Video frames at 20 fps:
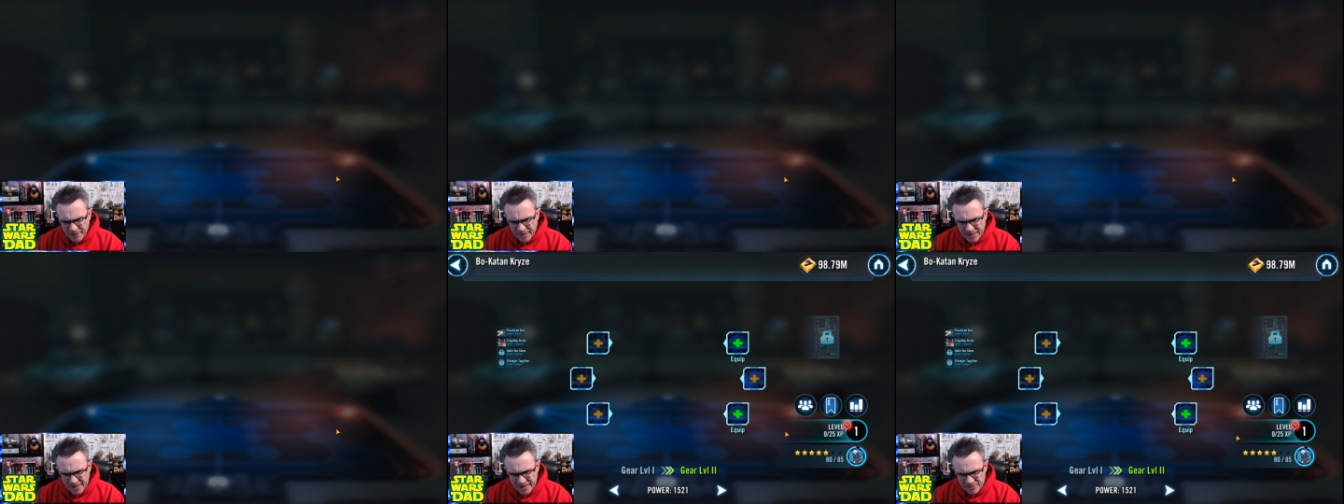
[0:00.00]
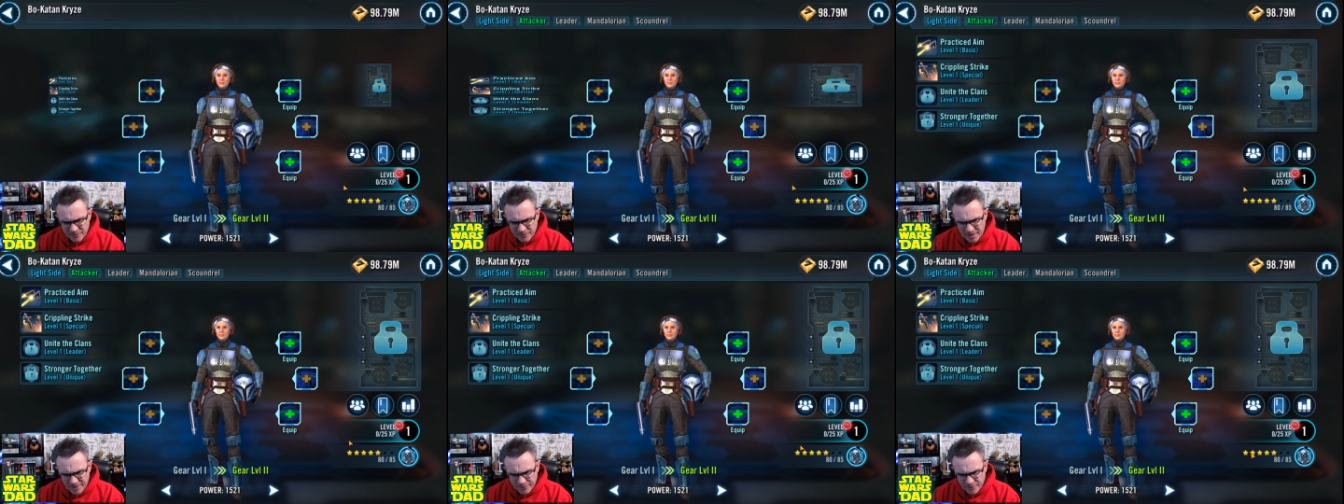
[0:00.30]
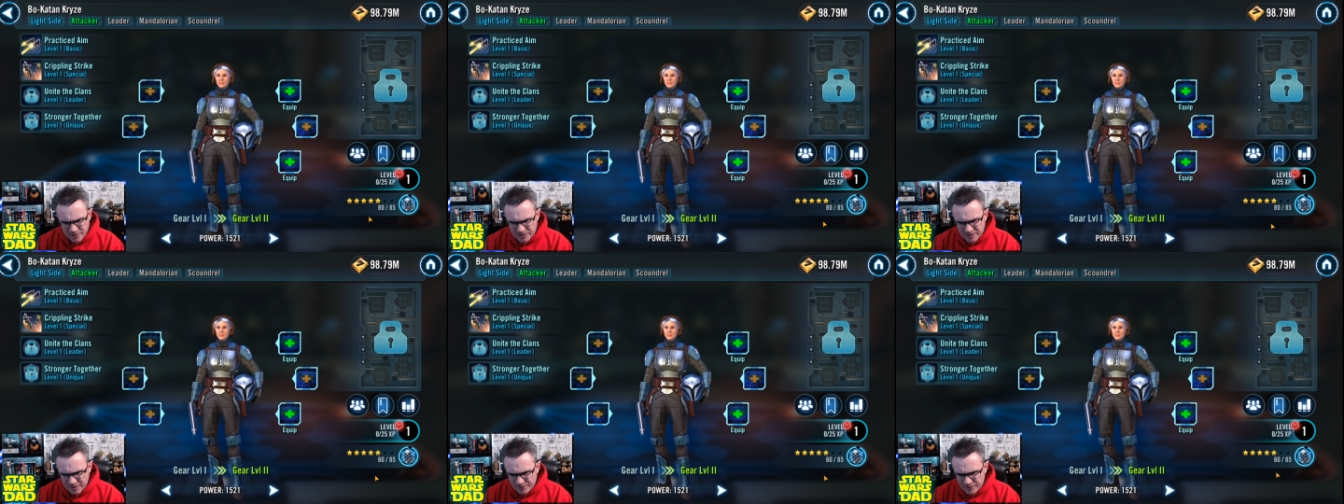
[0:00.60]
I do. I ever at
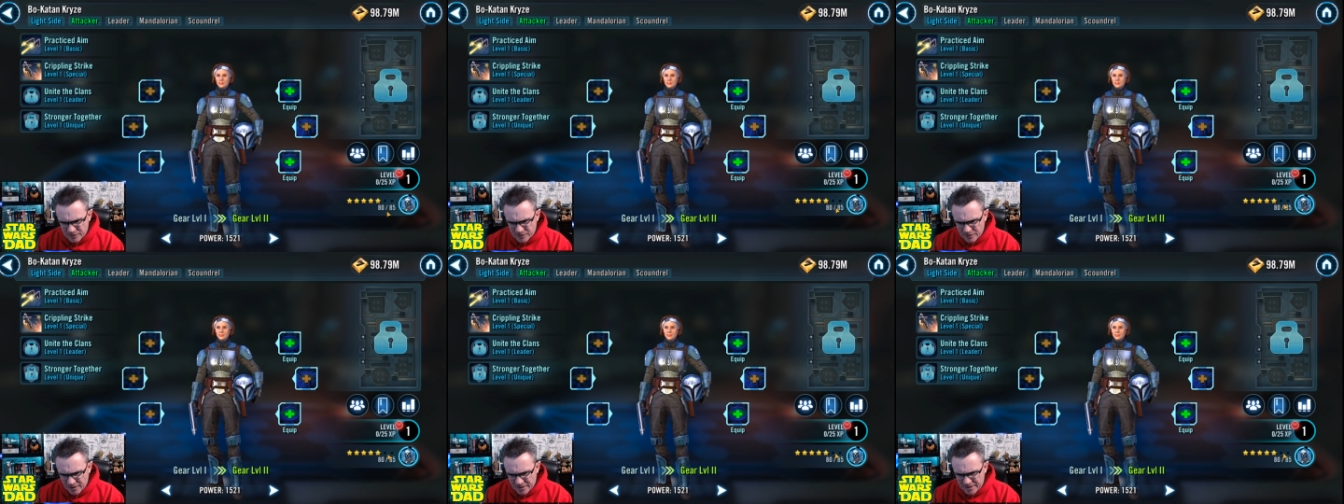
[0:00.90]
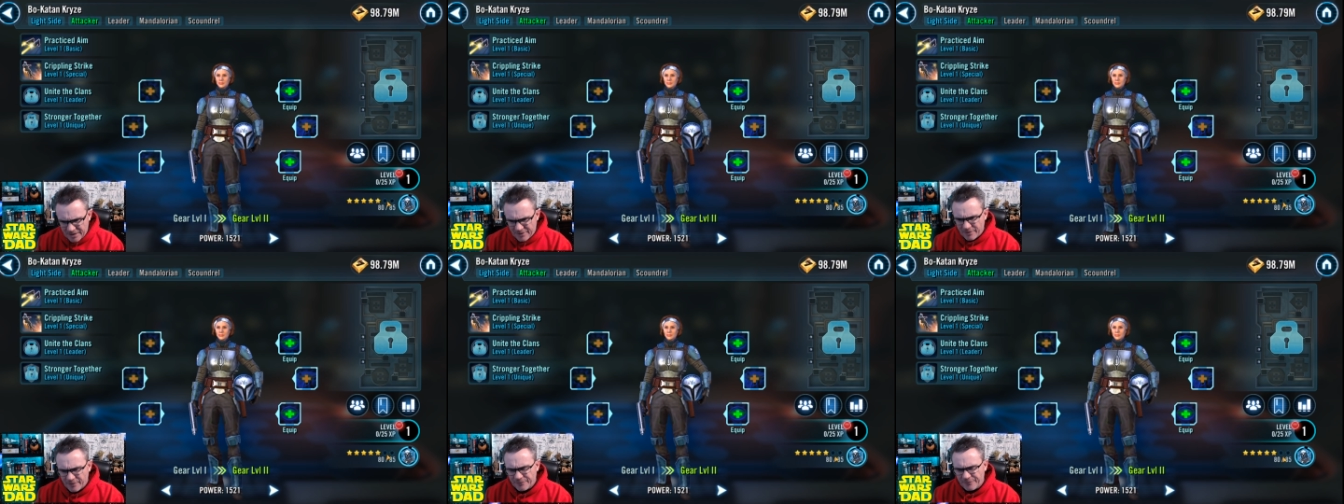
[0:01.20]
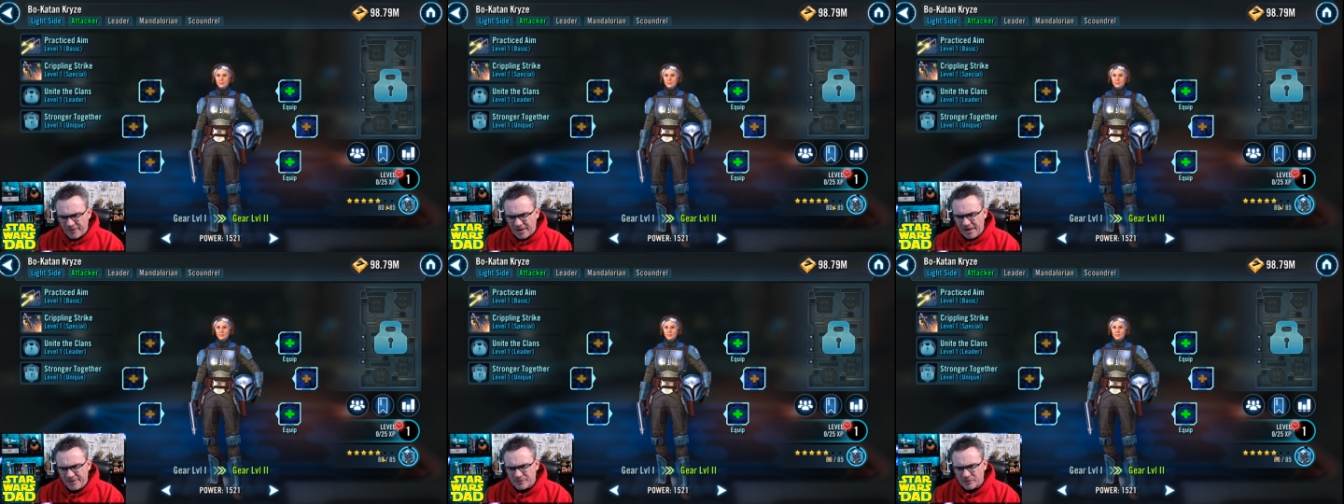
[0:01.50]
seven stars. I ever at
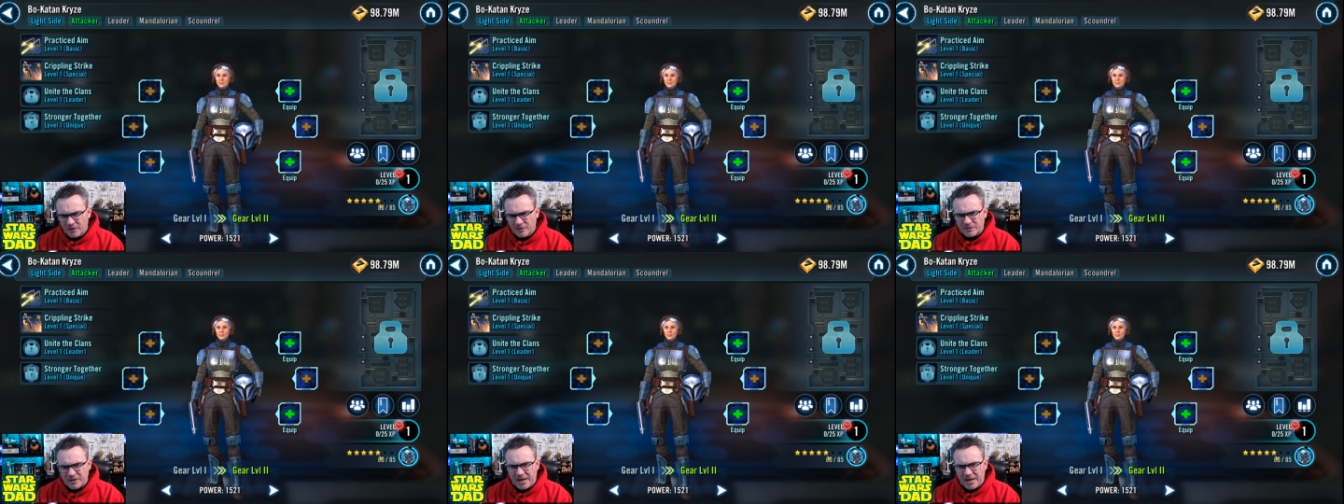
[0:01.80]
five stars.